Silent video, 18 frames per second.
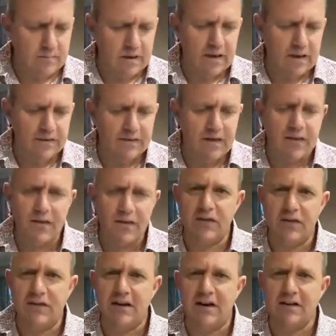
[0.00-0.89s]
Another
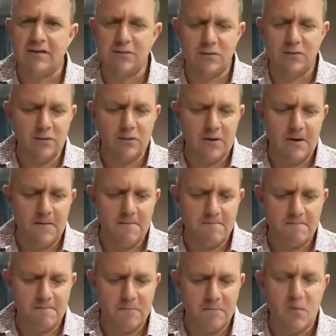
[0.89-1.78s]
thing that I saw,
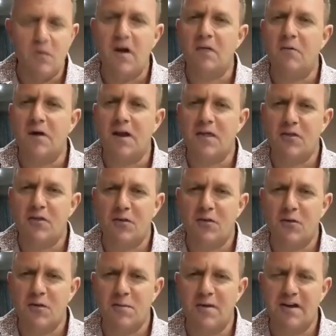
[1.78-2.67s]
what I
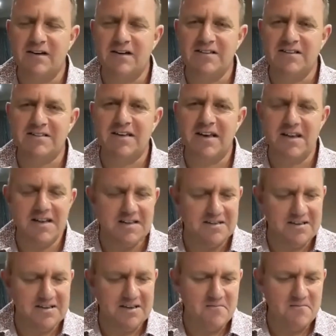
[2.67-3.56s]
thought about yesterday is